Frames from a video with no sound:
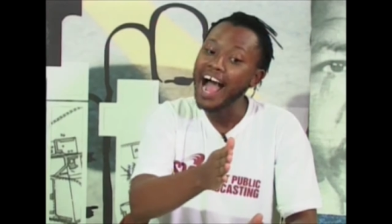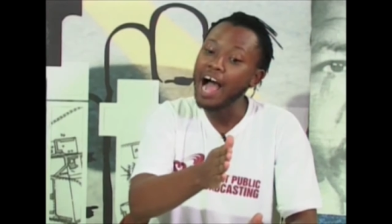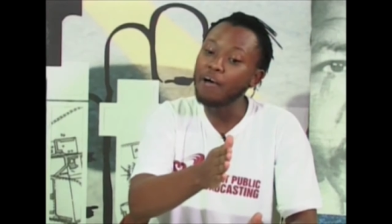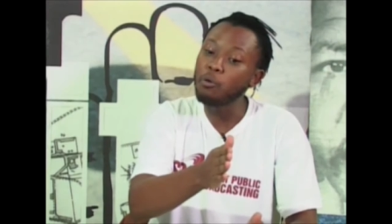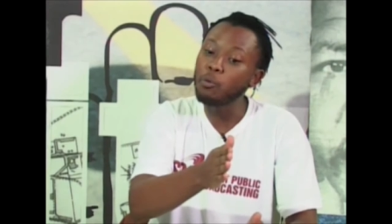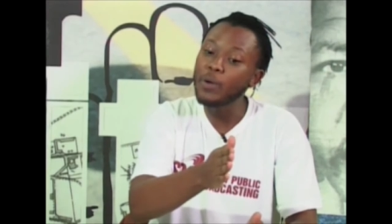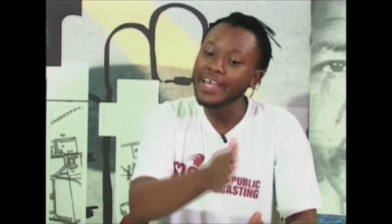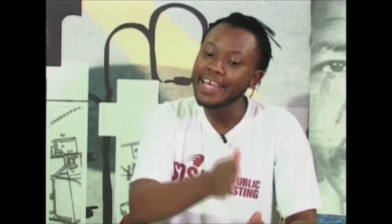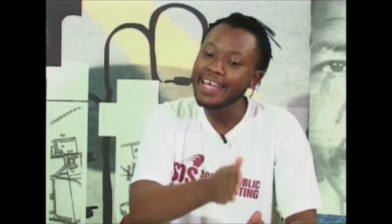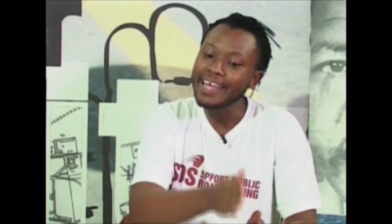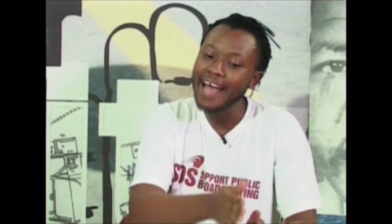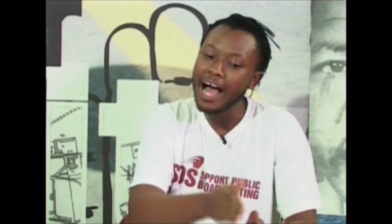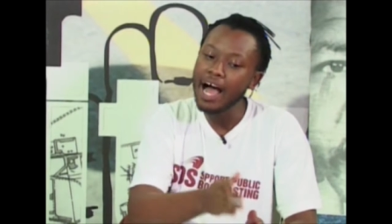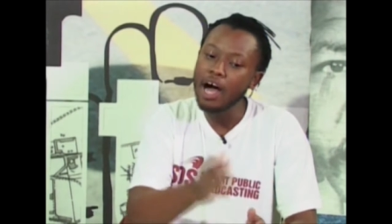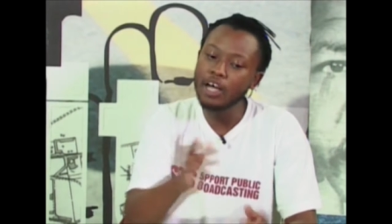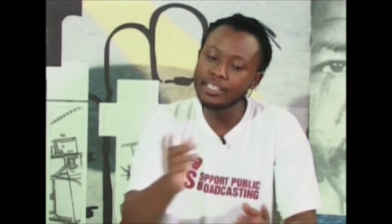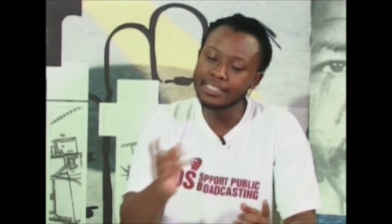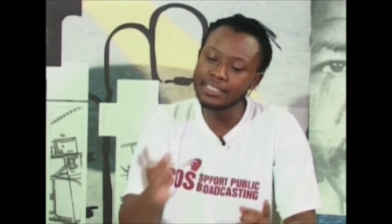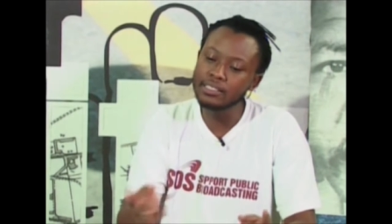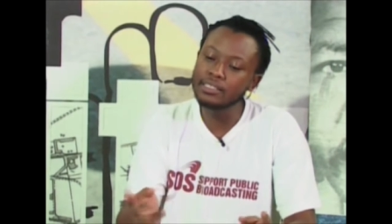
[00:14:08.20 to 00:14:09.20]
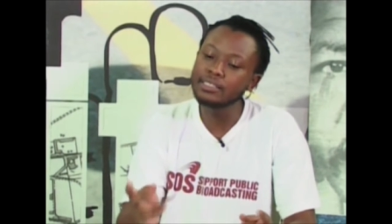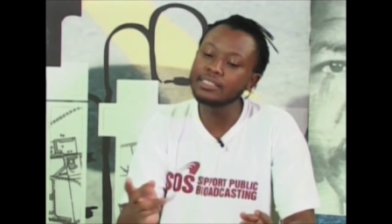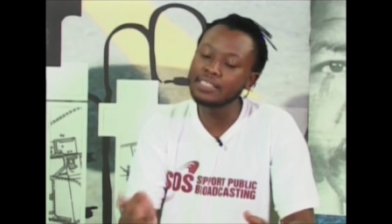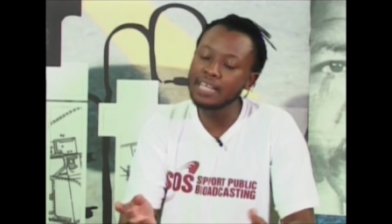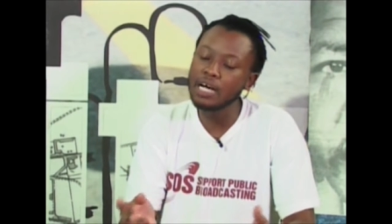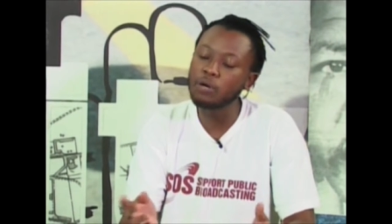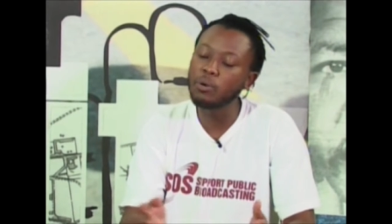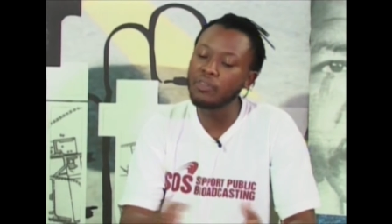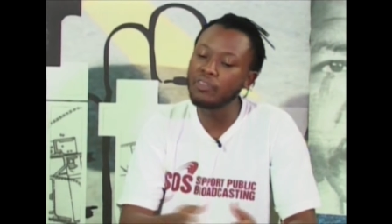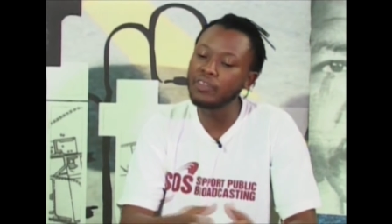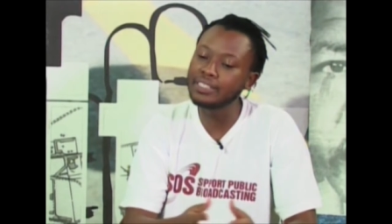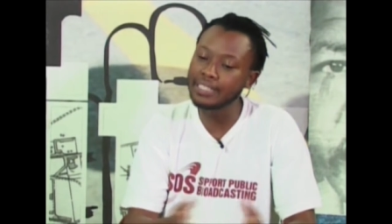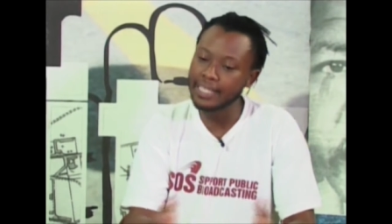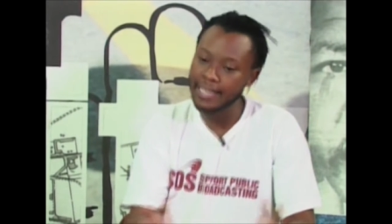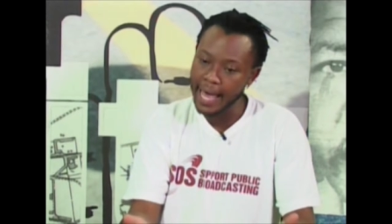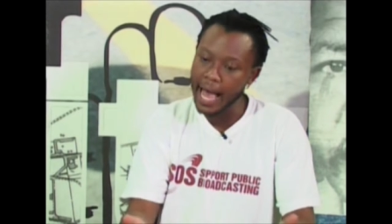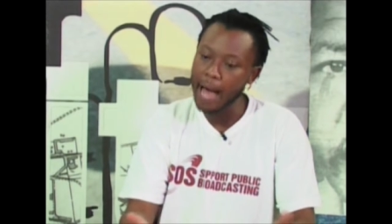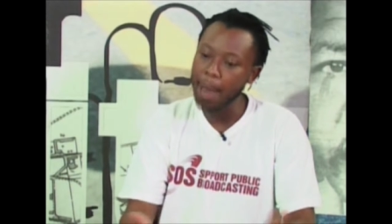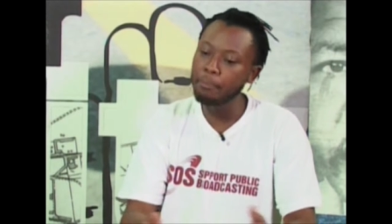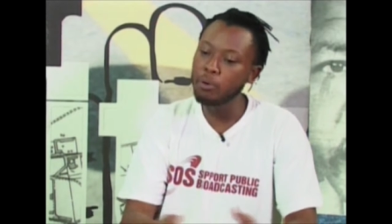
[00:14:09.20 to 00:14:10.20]
we are still stuck with this
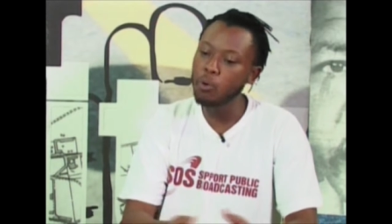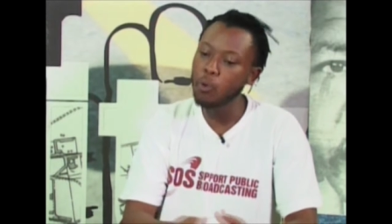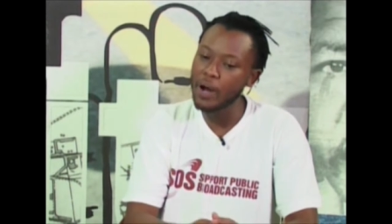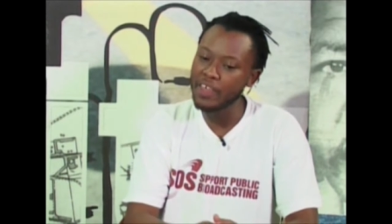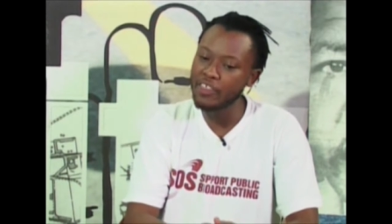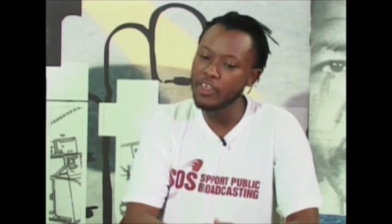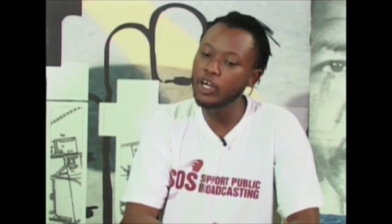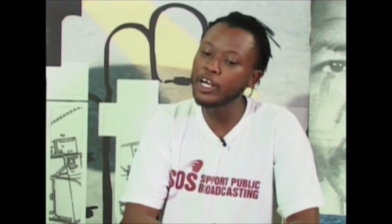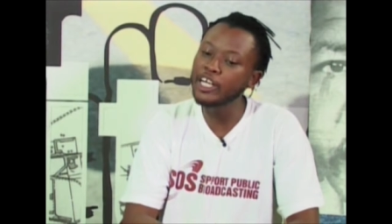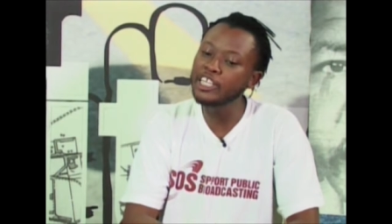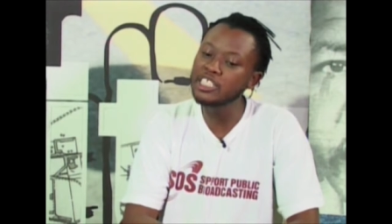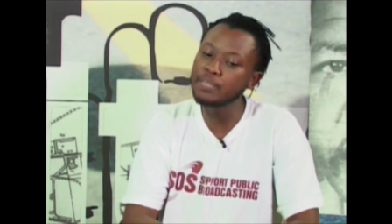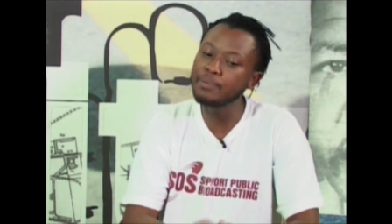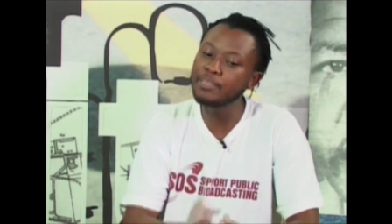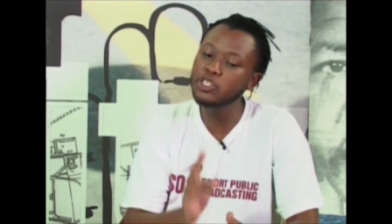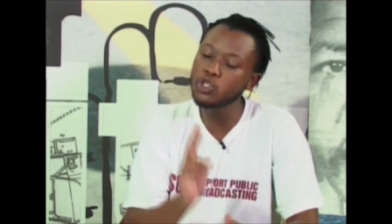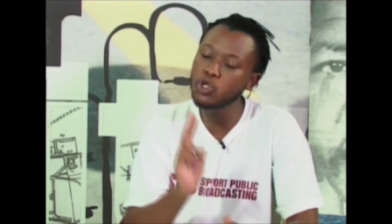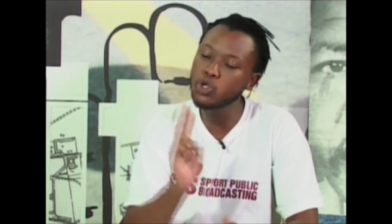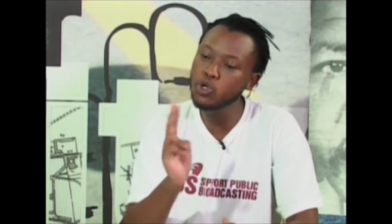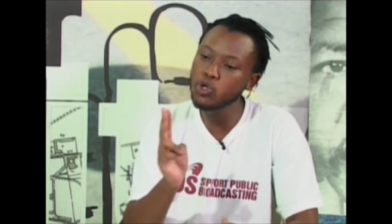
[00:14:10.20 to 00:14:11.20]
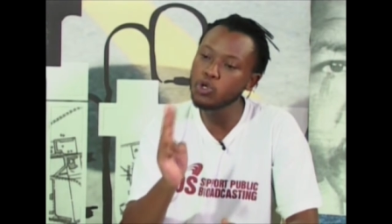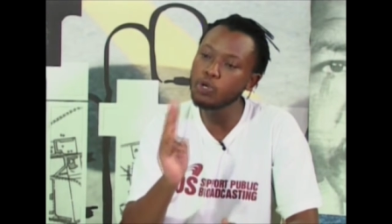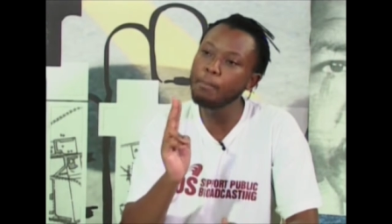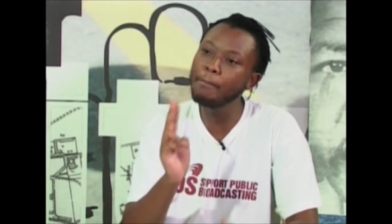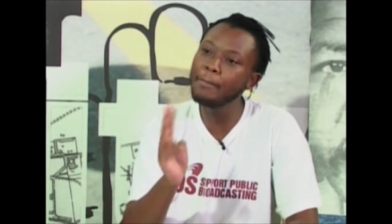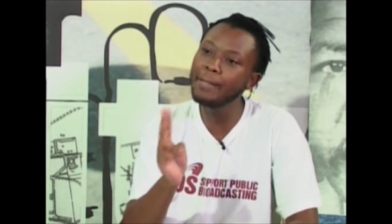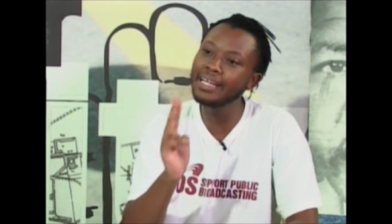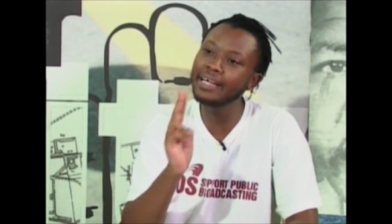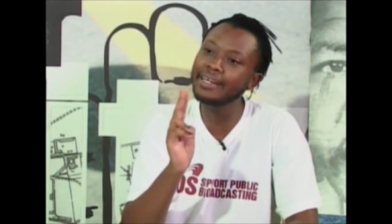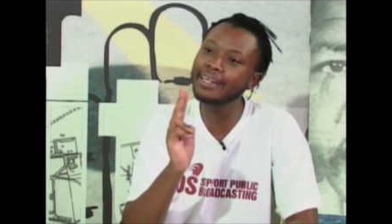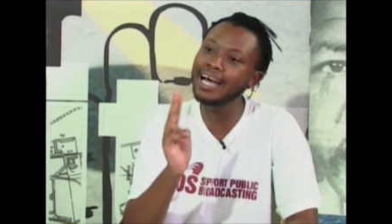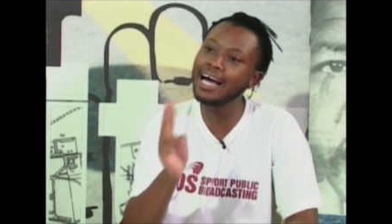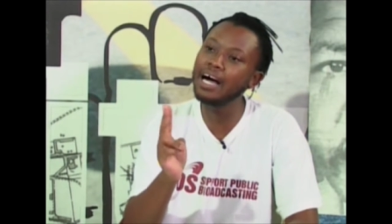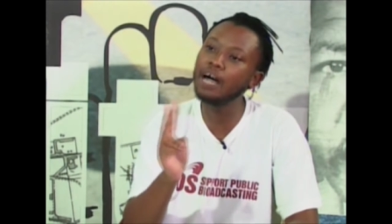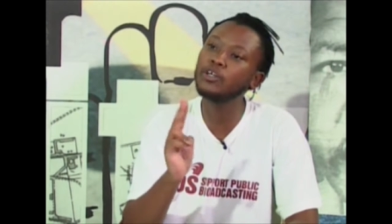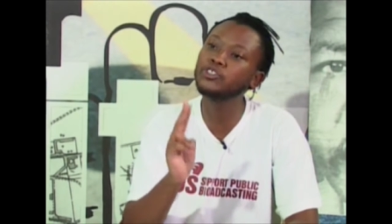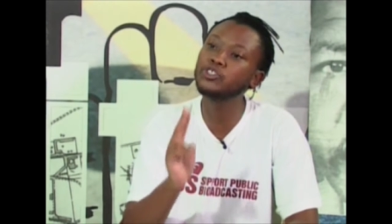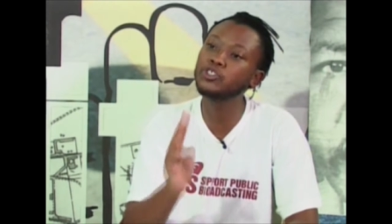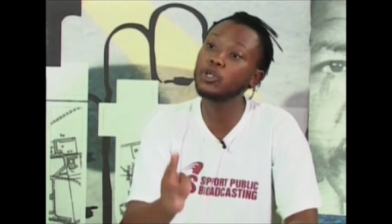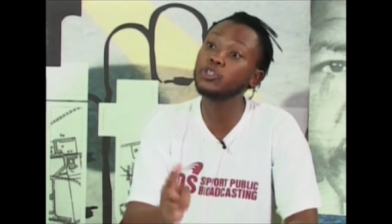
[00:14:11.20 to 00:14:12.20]
gap where there are going to be 2 million
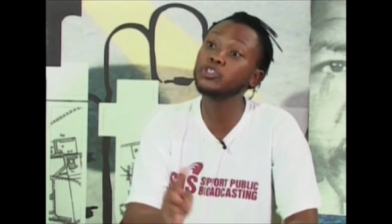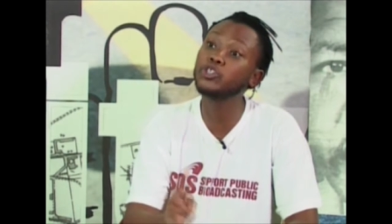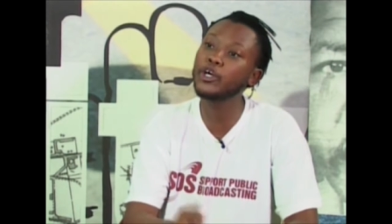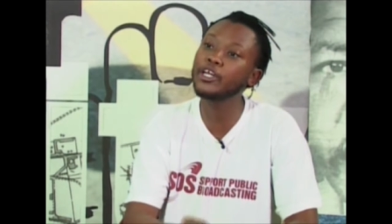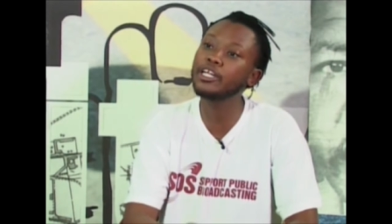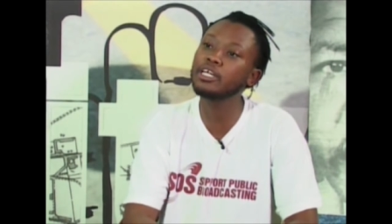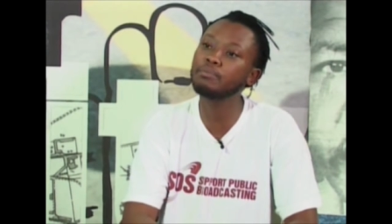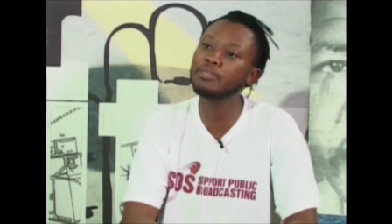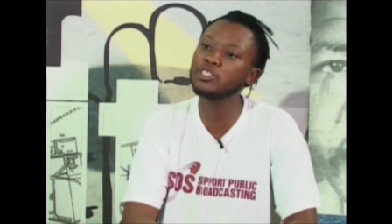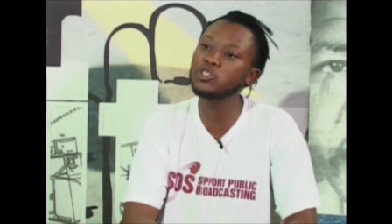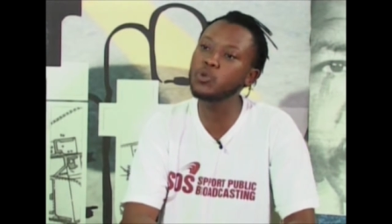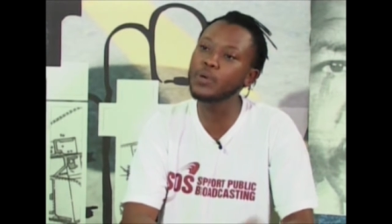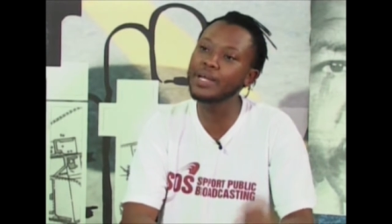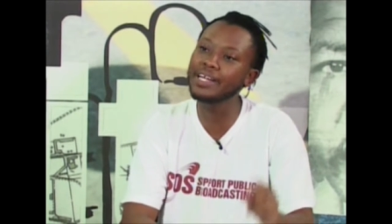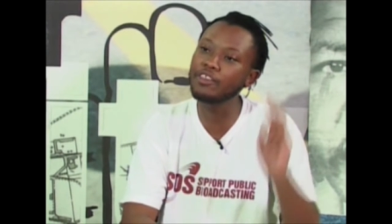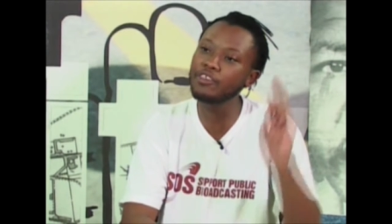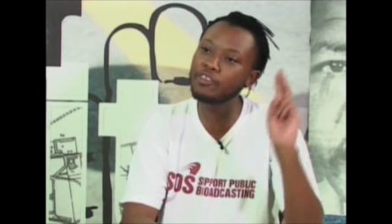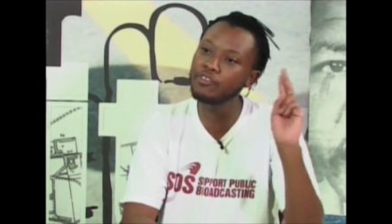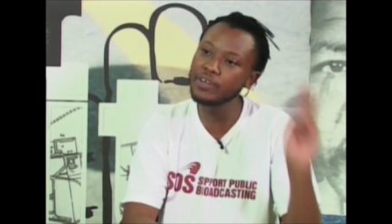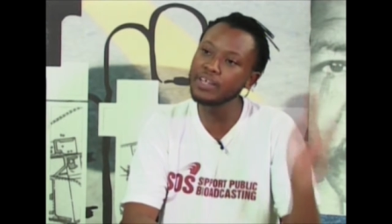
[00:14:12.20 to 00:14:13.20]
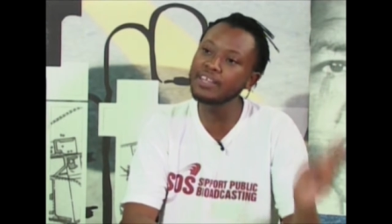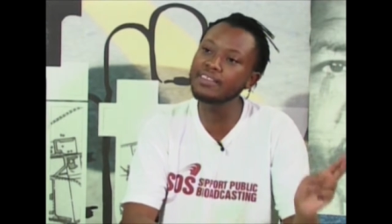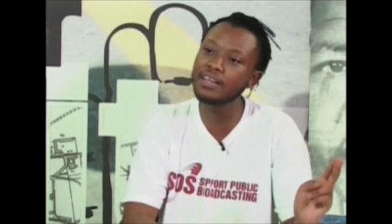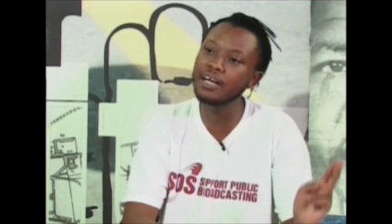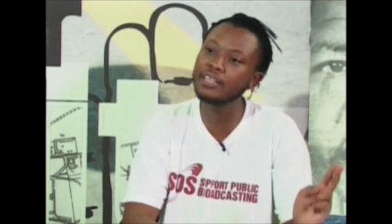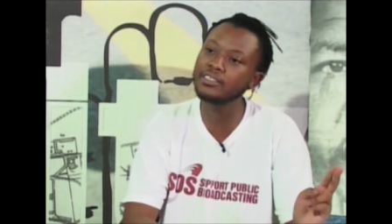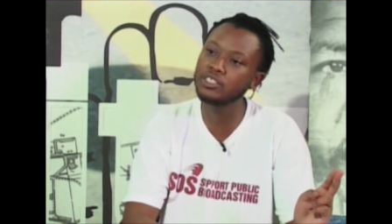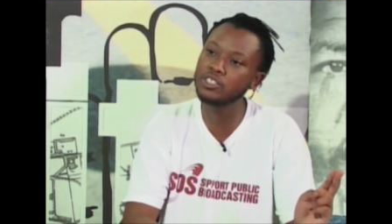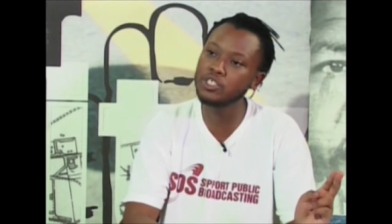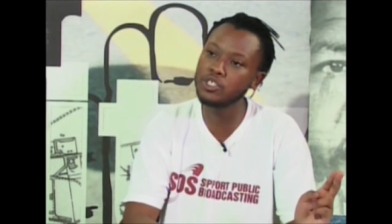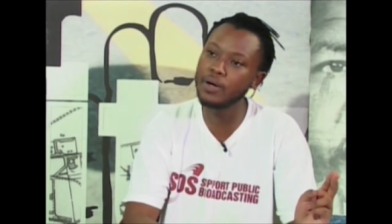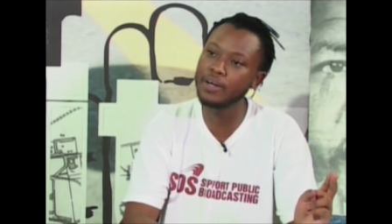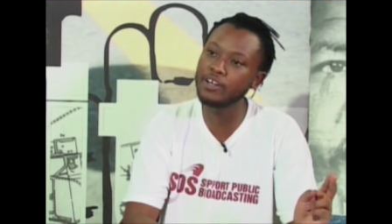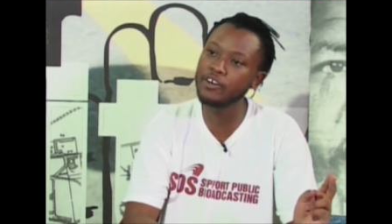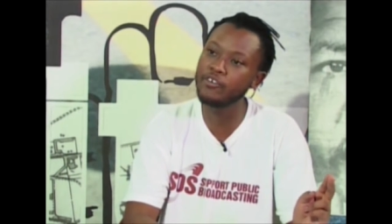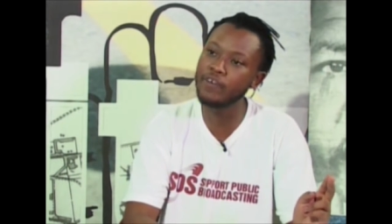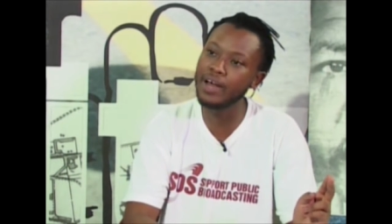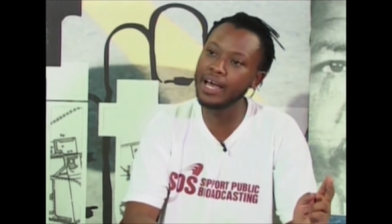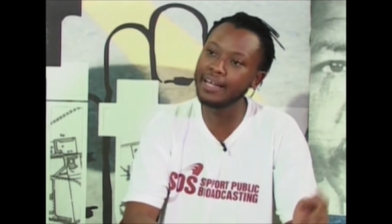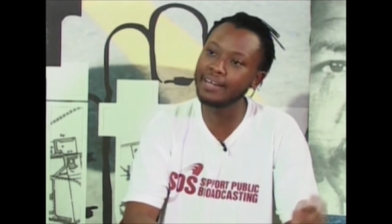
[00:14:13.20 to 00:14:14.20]
households earning between 3,200
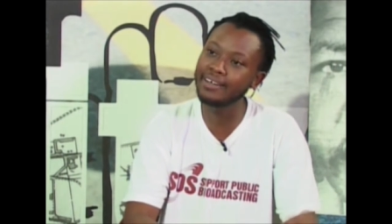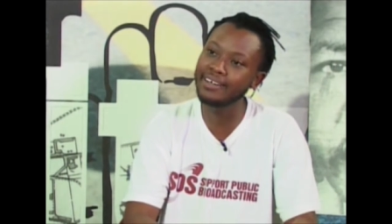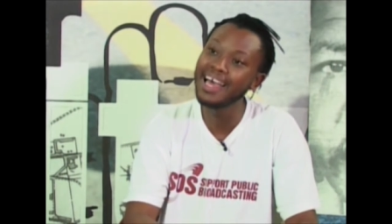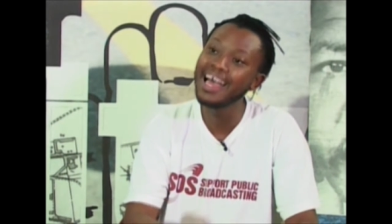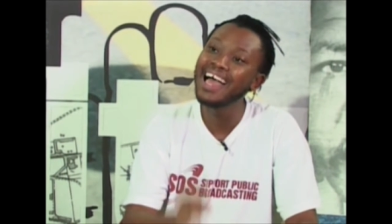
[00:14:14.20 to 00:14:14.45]
Rand